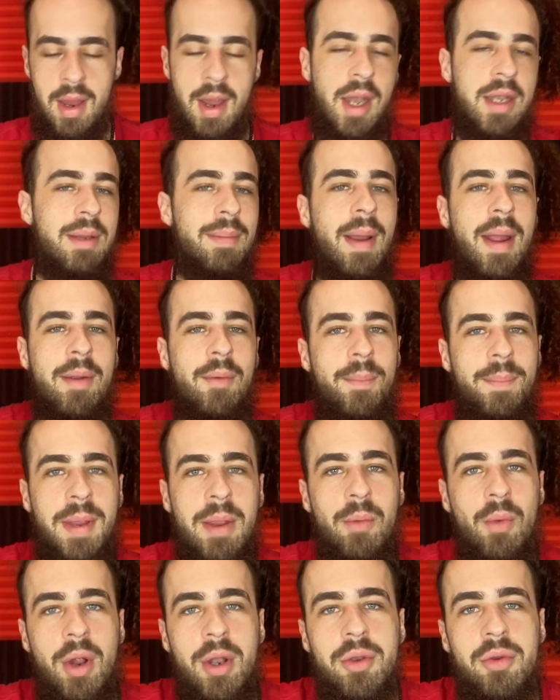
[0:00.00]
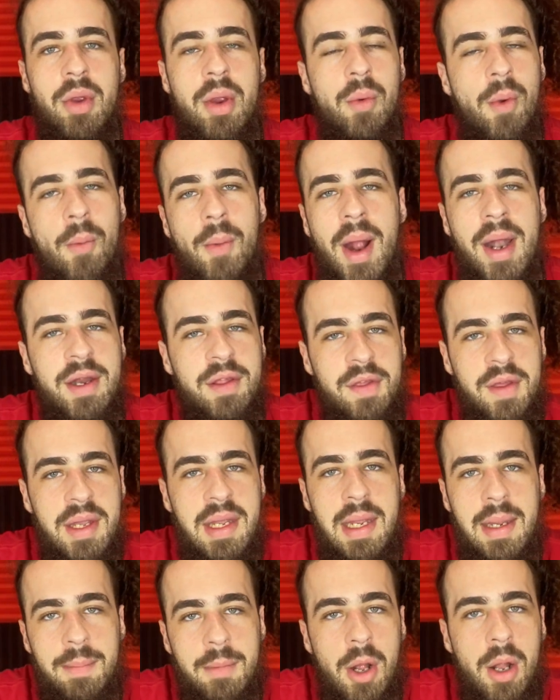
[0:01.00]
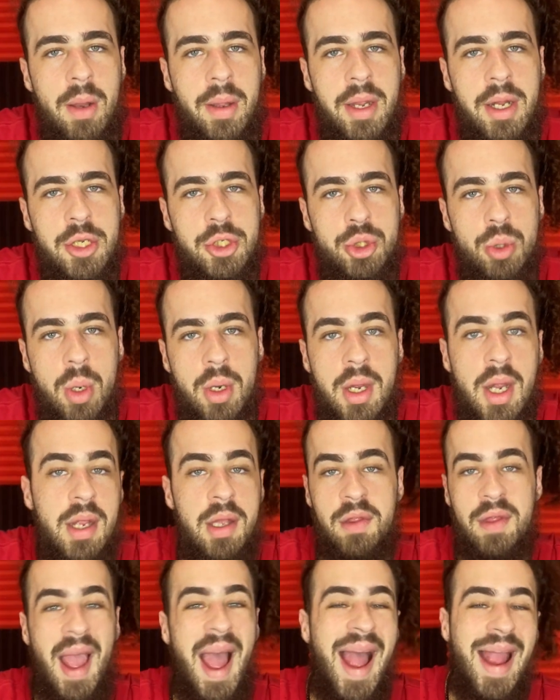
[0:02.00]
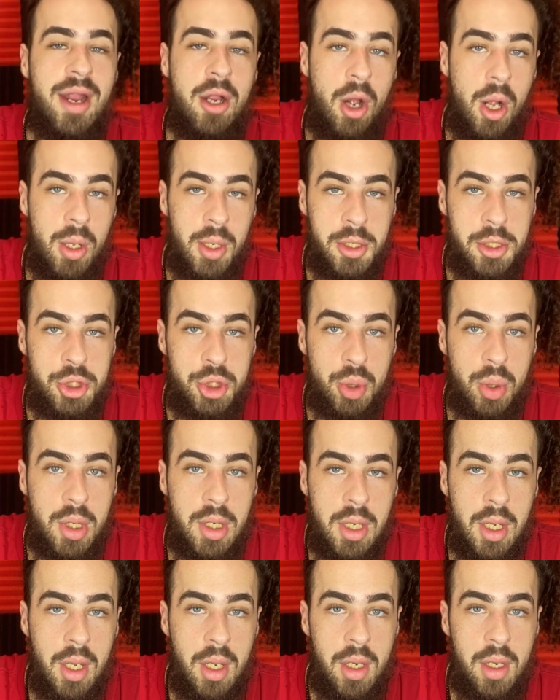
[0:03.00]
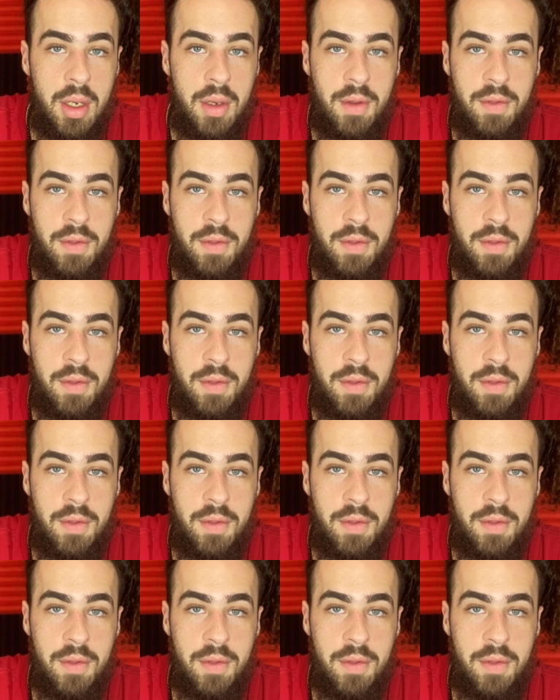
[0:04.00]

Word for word: And you might be wondering, well, why does he keep calling it a shortcut? Because I call it a shortcut.